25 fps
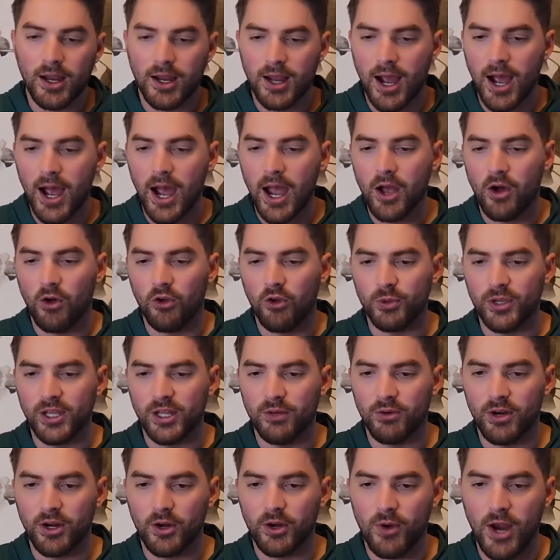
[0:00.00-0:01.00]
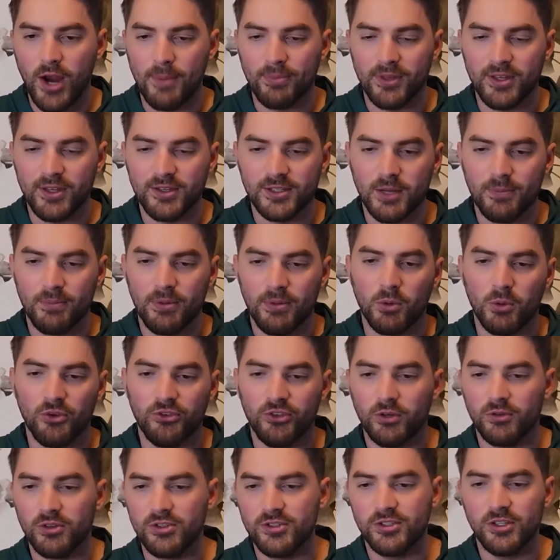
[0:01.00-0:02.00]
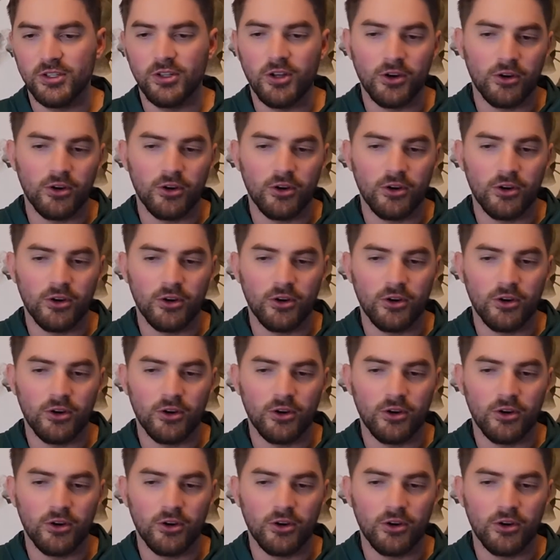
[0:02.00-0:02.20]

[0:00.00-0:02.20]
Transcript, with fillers: Kyle, as we get ready to wrap things up here, we'll see how resilient our